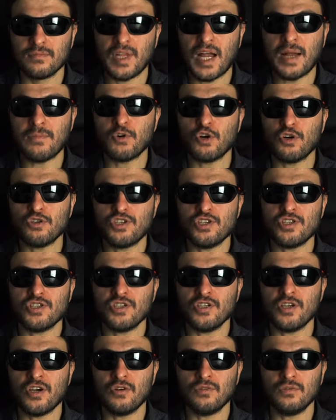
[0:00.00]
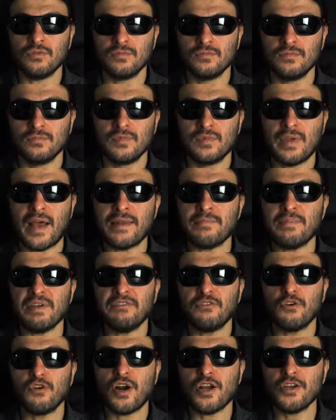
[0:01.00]
I'm Koji CEO, and
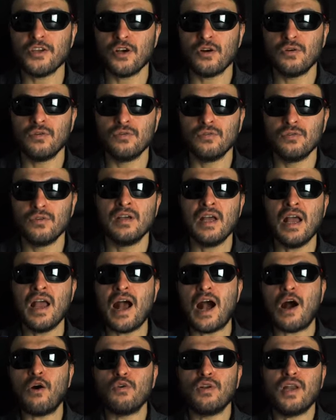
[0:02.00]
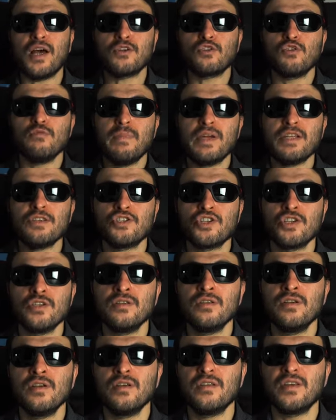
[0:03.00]
before I go, I would like to
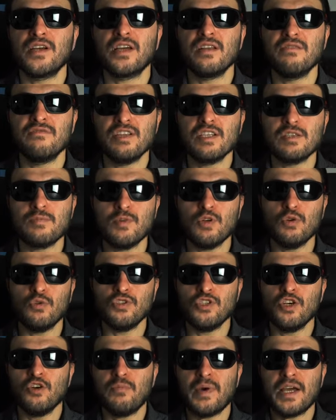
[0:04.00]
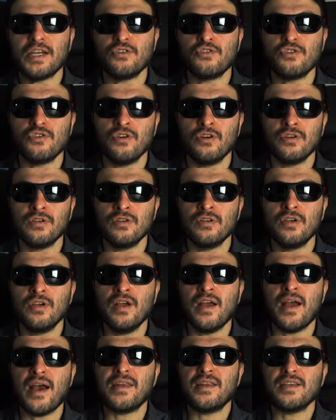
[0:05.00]
mention the Convince Me Audio Patreon,
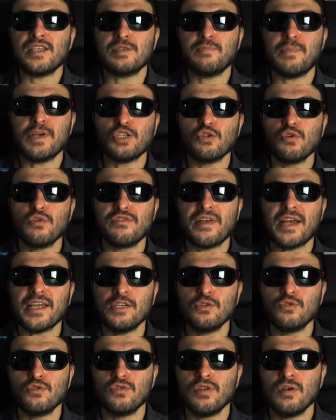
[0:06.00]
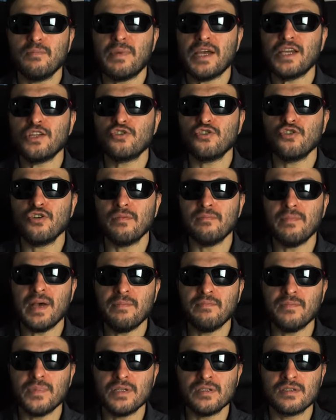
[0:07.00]
and a special thank you to the Patreon
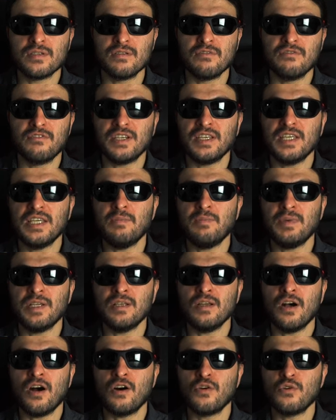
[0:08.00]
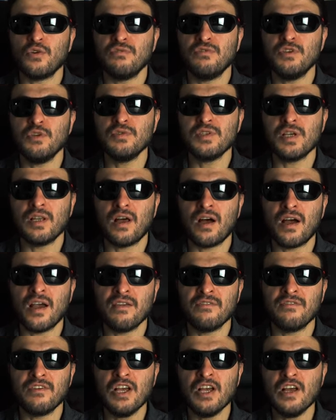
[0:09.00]
members for keeping our reviews
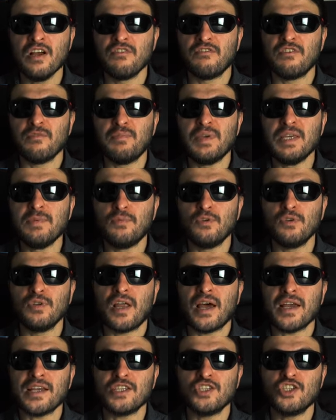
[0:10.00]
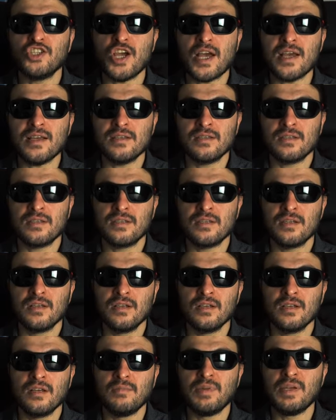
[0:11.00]
alive, for people like Jez,
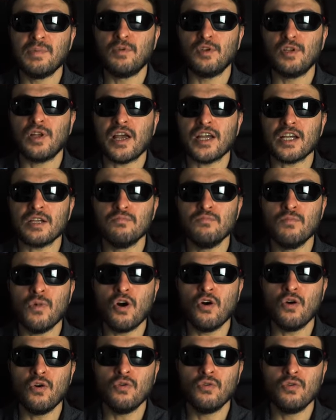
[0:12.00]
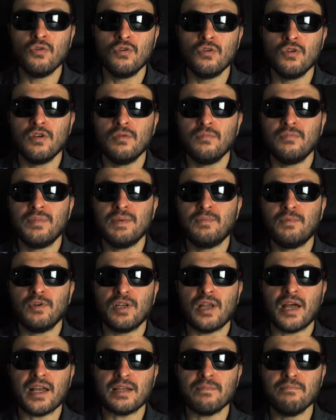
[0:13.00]
people like Mo, people
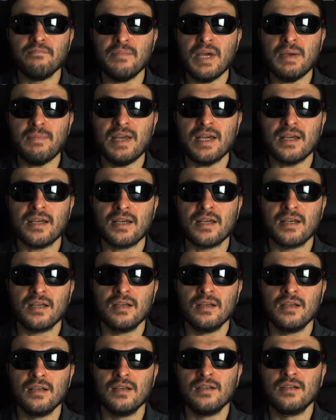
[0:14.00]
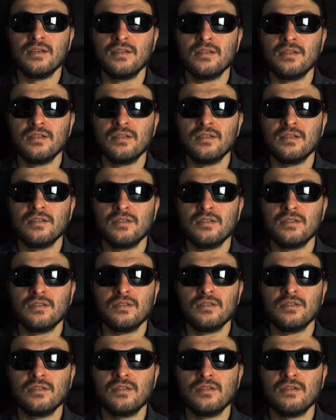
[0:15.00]
like Mimic,
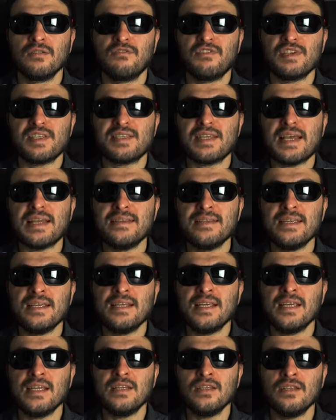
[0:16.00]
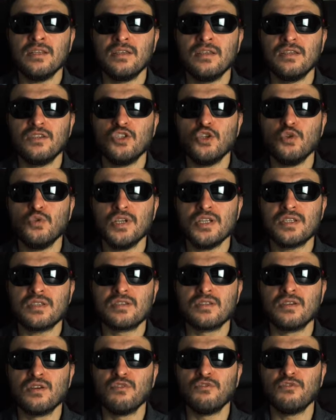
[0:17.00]
for sending in
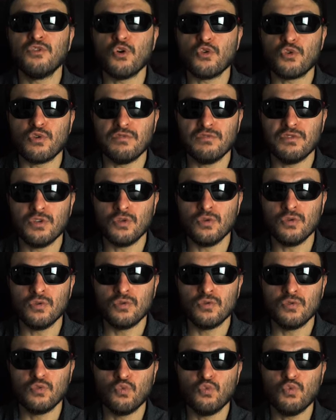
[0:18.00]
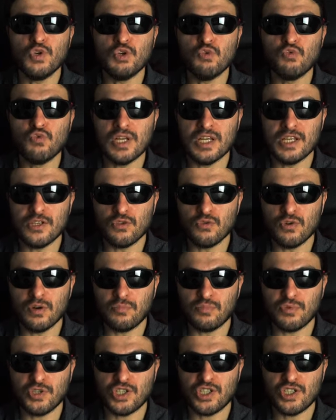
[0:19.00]
units for review. We really do
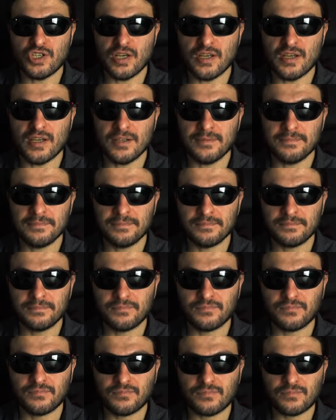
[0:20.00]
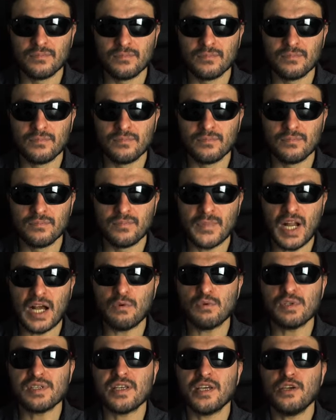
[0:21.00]
appreciate it. I
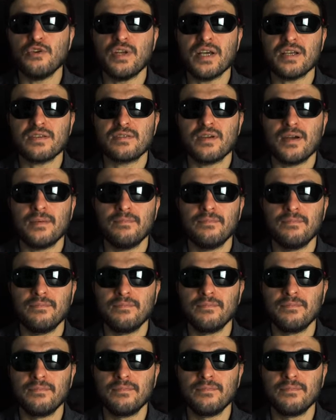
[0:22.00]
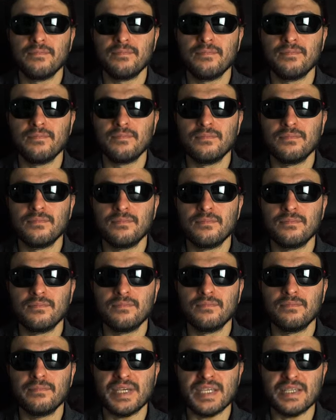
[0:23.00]
will see you next time.
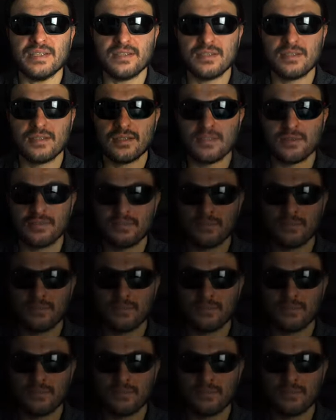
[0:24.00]
Peace.